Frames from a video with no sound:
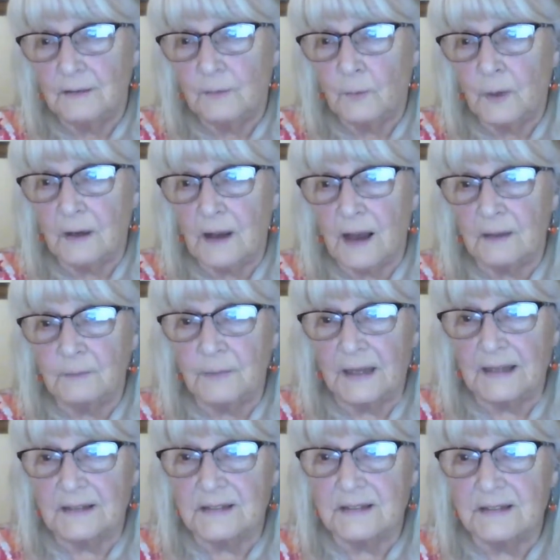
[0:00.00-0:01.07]
Well, God
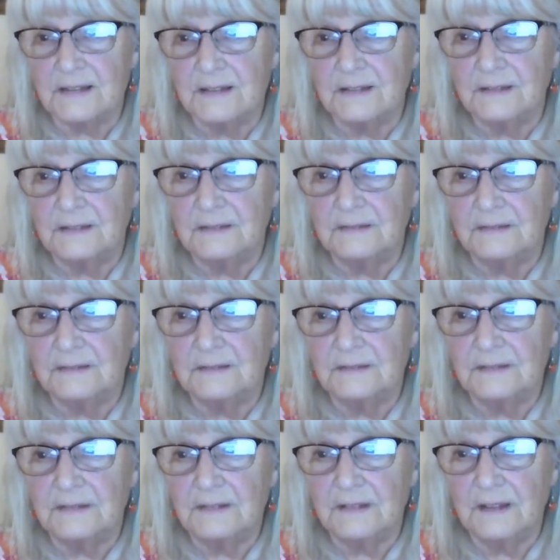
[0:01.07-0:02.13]
bless.
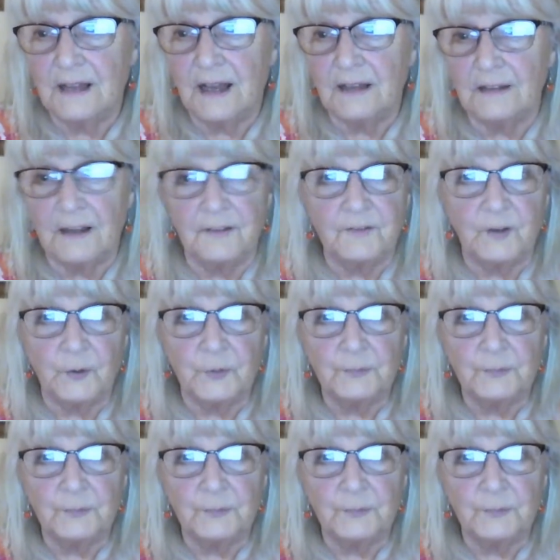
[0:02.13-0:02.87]
I love you.